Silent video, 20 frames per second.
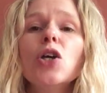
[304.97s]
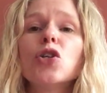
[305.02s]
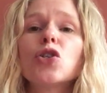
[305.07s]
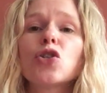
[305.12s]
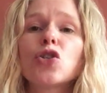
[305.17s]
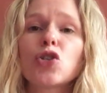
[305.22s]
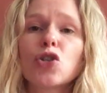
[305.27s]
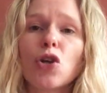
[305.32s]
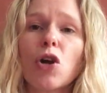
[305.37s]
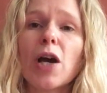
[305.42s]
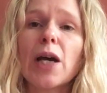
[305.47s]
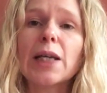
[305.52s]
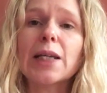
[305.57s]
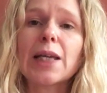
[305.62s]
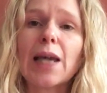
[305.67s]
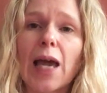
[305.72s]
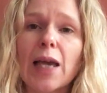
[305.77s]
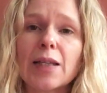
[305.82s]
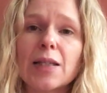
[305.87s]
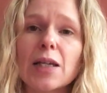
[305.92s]
to try and
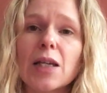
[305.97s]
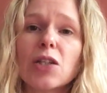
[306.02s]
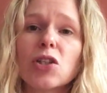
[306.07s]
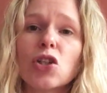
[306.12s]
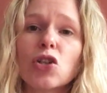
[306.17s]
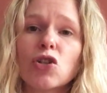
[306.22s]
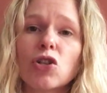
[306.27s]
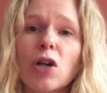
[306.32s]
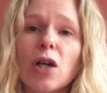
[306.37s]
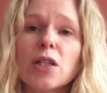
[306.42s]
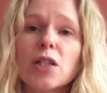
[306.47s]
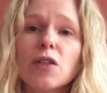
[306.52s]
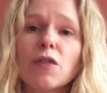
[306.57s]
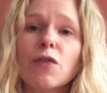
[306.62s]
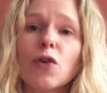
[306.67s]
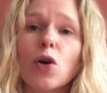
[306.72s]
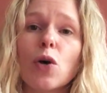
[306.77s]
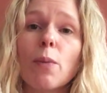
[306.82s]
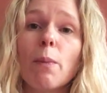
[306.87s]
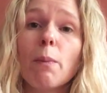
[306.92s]
get it to
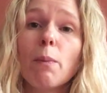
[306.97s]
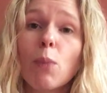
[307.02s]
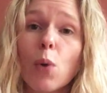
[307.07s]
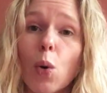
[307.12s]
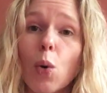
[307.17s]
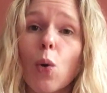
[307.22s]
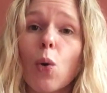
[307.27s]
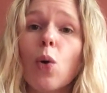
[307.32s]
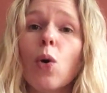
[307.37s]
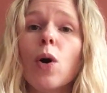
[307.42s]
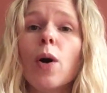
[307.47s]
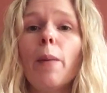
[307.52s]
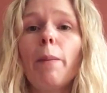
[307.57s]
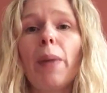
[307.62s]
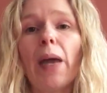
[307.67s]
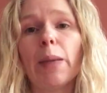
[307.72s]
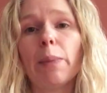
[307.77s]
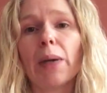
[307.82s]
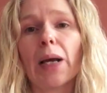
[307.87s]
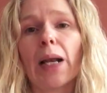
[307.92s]
transfer more
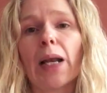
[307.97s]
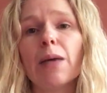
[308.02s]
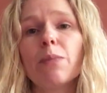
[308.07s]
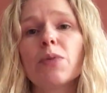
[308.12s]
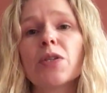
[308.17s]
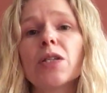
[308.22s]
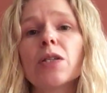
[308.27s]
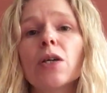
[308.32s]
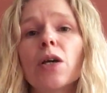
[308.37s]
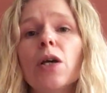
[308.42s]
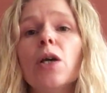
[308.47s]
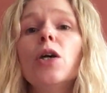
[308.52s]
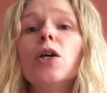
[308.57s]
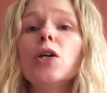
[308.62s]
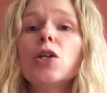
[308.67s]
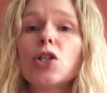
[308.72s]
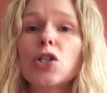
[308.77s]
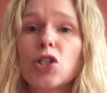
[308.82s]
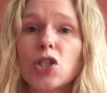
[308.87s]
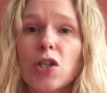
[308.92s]
paper clips
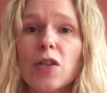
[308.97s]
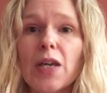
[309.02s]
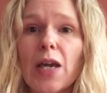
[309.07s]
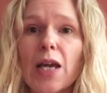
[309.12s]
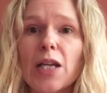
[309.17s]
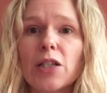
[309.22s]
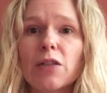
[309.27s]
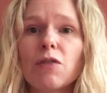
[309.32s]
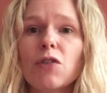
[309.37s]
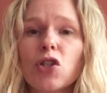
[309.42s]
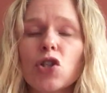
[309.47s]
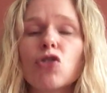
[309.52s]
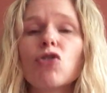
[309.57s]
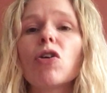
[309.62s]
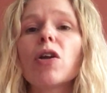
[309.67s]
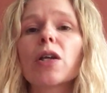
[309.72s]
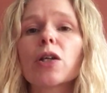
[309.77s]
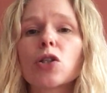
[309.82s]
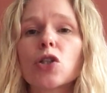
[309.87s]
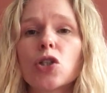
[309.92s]
to the end of the
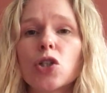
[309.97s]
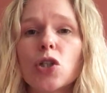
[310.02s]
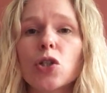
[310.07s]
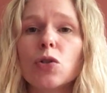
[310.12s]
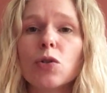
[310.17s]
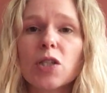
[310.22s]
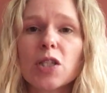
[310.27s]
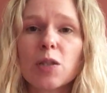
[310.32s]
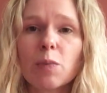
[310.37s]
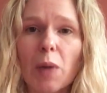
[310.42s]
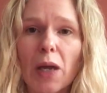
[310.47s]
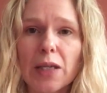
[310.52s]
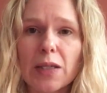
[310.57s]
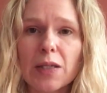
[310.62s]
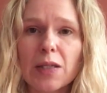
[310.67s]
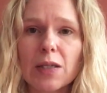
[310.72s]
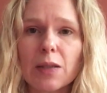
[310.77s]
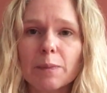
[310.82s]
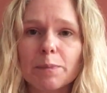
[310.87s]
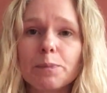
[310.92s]
string to
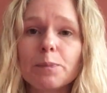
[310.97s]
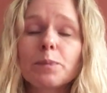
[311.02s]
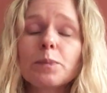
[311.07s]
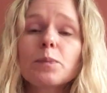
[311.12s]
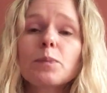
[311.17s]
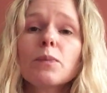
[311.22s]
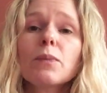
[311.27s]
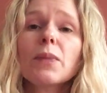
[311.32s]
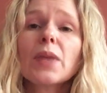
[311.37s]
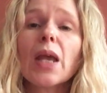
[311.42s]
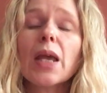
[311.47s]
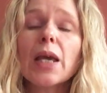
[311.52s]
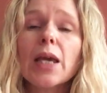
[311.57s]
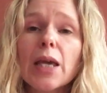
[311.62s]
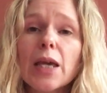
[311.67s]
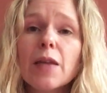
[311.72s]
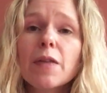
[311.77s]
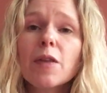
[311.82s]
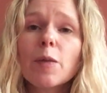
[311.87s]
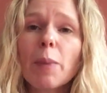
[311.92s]
space.
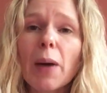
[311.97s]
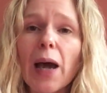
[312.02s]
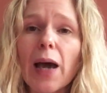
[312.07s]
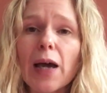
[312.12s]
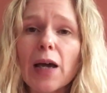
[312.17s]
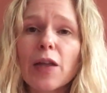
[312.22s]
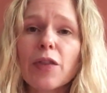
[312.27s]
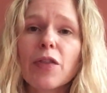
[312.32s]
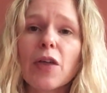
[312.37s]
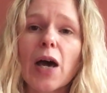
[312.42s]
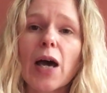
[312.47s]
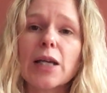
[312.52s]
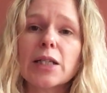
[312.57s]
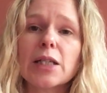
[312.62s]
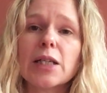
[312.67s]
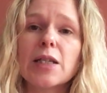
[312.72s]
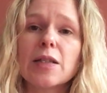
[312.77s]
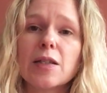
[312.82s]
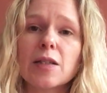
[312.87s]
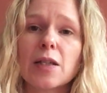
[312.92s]
In the pack that
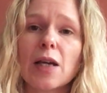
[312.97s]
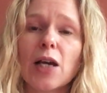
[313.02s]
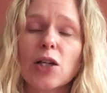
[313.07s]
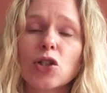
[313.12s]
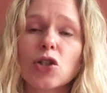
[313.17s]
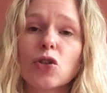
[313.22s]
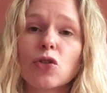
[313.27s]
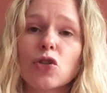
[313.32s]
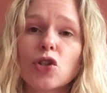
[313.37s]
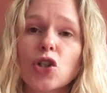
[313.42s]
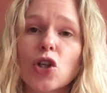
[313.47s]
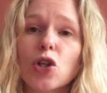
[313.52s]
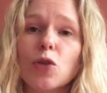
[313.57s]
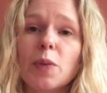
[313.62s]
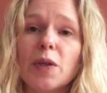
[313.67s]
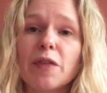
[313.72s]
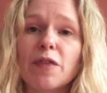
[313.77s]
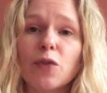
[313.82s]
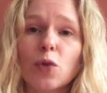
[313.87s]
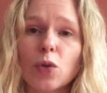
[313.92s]
is attached on
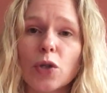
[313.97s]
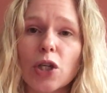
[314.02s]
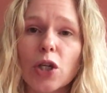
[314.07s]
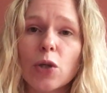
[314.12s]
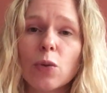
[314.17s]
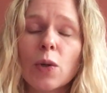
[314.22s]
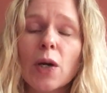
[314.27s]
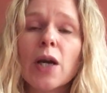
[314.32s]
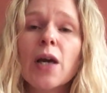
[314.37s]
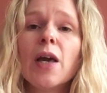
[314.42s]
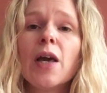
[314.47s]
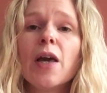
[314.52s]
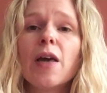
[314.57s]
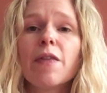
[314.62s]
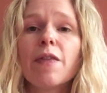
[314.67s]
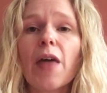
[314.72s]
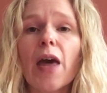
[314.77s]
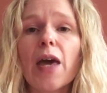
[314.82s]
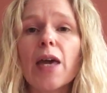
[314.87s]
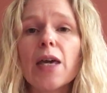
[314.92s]
Showbie for you,
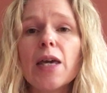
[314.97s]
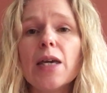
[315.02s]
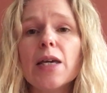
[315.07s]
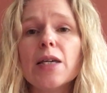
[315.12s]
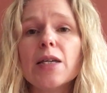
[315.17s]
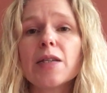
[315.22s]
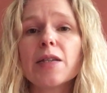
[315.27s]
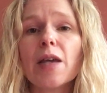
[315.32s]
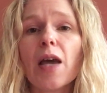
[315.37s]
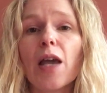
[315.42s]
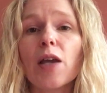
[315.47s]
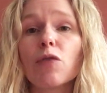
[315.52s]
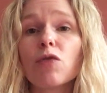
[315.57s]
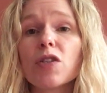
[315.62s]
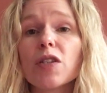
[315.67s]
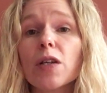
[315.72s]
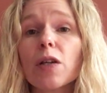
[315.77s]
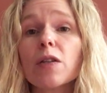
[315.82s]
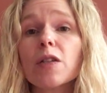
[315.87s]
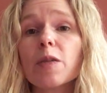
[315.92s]
there is a
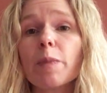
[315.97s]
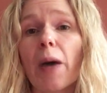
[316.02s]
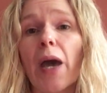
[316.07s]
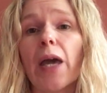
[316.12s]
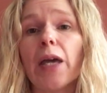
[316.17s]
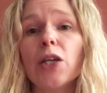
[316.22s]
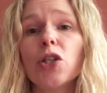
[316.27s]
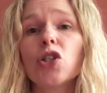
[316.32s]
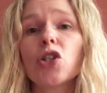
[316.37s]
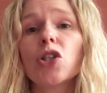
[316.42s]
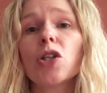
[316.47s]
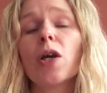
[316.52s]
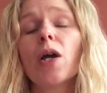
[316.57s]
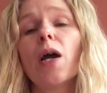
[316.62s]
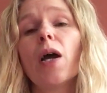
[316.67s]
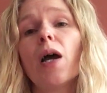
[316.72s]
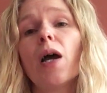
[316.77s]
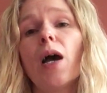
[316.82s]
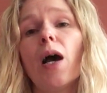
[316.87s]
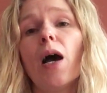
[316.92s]
results page
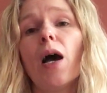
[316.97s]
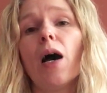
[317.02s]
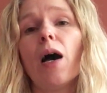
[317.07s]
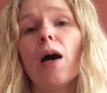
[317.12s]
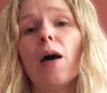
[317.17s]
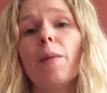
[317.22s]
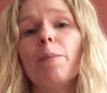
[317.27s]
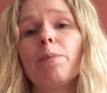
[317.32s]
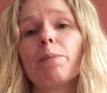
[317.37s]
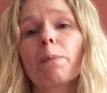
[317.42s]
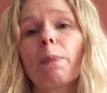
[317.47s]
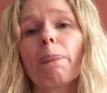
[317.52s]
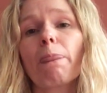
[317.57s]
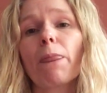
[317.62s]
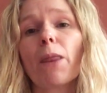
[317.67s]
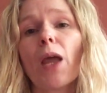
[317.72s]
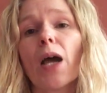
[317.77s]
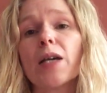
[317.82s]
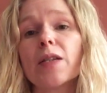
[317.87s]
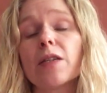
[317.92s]

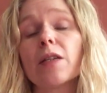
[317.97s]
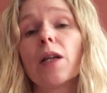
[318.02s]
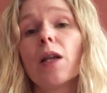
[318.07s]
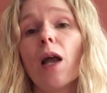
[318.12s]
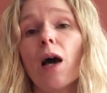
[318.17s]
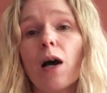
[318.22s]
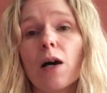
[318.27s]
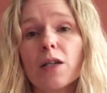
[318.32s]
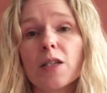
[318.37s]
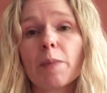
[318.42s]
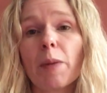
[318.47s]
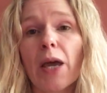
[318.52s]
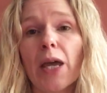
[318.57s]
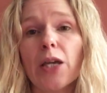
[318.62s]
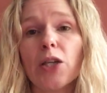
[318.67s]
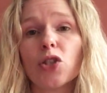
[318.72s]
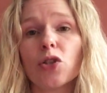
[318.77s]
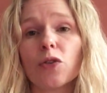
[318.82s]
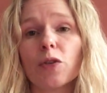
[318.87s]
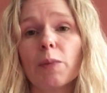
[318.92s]
as the last
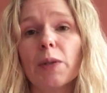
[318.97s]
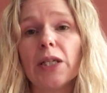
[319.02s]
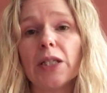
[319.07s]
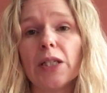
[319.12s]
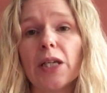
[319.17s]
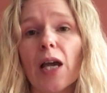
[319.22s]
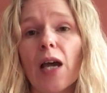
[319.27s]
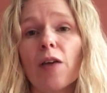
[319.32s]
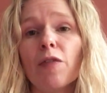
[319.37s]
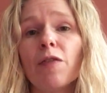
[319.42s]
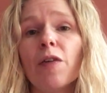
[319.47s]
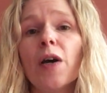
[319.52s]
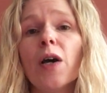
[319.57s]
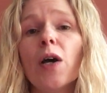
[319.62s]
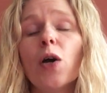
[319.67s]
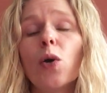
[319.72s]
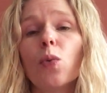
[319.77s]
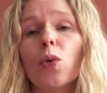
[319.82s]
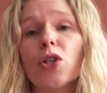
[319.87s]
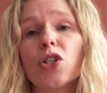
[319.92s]
page on the PDF,
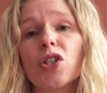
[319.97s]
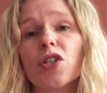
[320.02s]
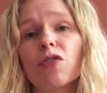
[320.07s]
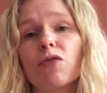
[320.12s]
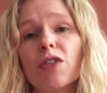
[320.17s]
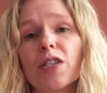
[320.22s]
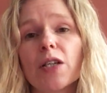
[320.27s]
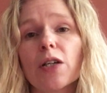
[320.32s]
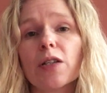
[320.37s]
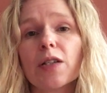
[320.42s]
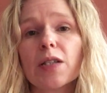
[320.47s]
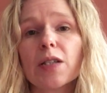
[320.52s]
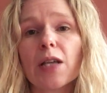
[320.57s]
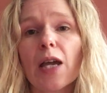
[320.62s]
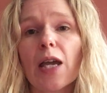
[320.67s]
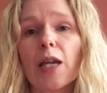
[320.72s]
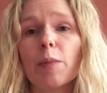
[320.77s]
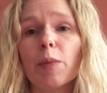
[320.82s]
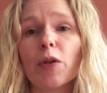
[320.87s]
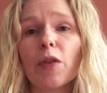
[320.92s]
which is a results
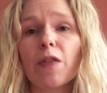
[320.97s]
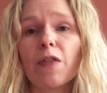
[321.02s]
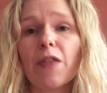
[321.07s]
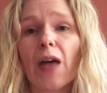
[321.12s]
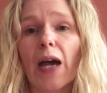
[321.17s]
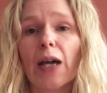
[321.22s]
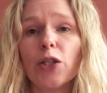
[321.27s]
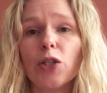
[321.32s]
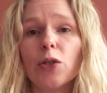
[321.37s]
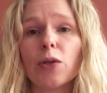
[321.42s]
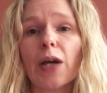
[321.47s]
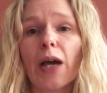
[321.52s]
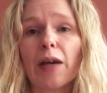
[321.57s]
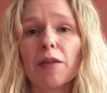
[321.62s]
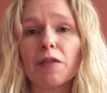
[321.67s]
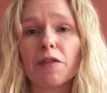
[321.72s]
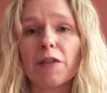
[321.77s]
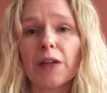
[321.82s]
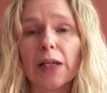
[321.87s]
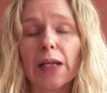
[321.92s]
table that you
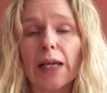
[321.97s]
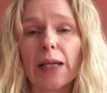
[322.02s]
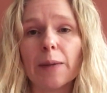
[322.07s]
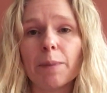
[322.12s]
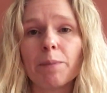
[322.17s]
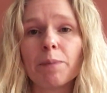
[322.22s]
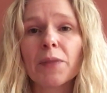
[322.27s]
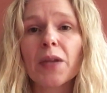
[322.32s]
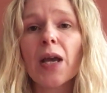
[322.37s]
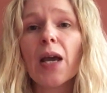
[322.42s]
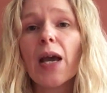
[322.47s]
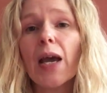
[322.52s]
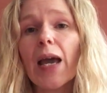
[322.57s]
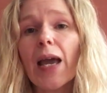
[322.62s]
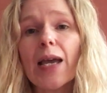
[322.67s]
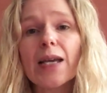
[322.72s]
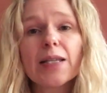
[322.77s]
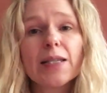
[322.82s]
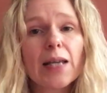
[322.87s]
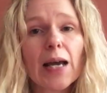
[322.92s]
can fill in.
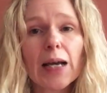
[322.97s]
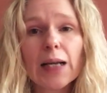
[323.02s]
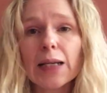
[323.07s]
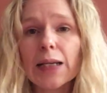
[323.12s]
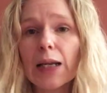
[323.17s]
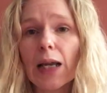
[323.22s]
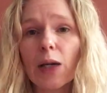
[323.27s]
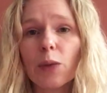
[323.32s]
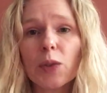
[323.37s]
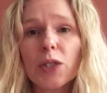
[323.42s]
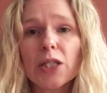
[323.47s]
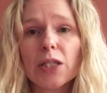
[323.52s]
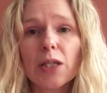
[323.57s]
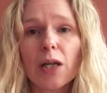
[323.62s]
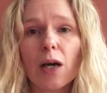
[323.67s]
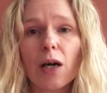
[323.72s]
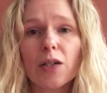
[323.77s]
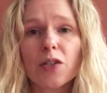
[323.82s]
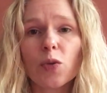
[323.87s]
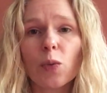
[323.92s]
Exactly like we did
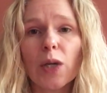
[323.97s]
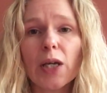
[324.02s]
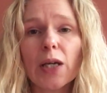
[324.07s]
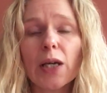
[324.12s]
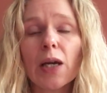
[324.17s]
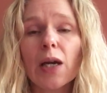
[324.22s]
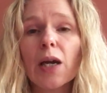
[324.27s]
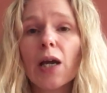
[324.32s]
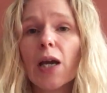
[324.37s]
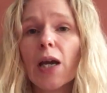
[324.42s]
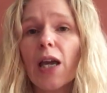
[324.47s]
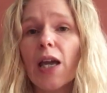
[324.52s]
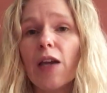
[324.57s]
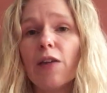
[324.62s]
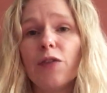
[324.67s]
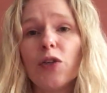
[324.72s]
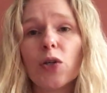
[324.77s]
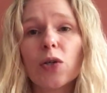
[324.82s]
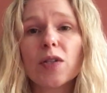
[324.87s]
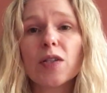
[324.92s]
last week,
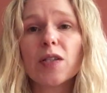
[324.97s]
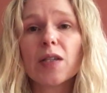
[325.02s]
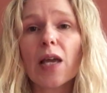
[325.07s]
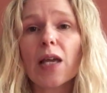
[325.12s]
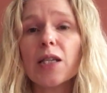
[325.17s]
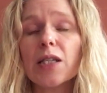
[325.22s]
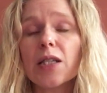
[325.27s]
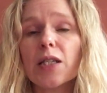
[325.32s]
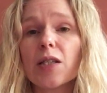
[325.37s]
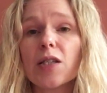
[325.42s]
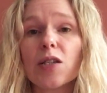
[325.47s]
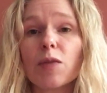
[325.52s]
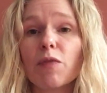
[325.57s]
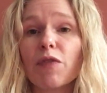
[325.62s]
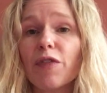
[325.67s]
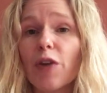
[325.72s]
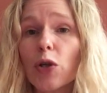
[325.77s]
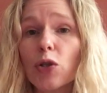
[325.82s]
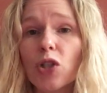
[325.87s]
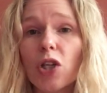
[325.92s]
if you can send in some
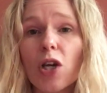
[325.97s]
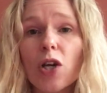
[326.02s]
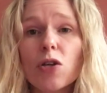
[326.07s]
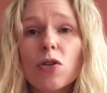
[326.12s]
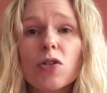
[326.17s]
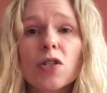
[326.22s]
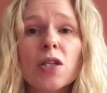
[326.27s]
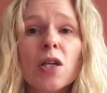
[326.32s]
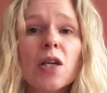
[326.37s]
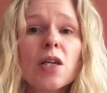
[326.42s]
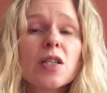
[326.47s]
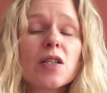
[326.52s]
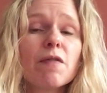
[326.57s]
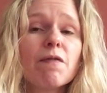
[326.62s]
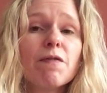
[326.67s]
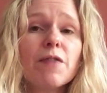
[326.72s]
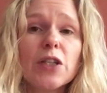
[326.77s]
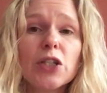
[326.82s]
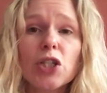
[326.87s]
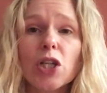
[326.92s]
photos, some
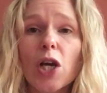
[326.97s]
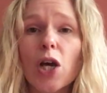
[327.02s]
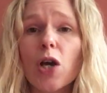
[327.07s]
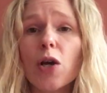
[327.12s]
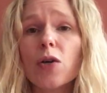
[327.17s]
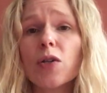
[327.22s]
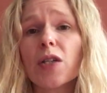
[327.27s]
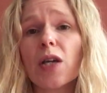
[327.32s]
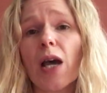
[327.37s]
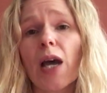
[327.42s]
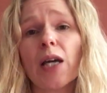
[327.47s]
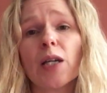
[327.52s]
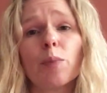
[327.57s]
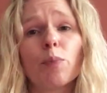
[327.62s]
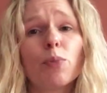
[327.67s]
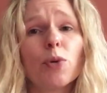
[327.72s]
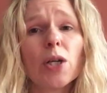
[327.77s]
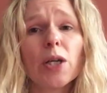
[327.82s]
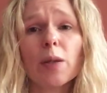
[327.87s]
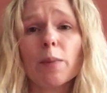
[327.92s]
videos. I had a
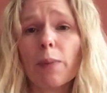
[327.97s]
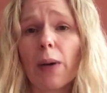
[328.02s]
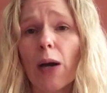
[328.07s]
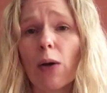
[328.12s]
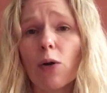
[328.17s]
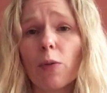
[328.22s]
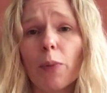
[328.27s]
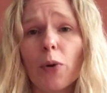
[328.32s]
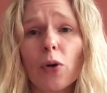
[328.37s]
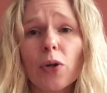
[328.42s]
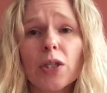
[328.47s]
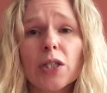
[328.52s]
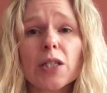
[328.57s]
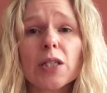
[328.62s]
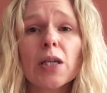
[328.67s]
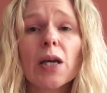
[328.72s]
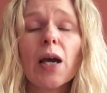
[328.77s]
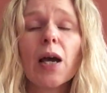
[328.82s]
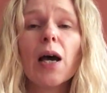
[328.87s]
brilliant PowerPoint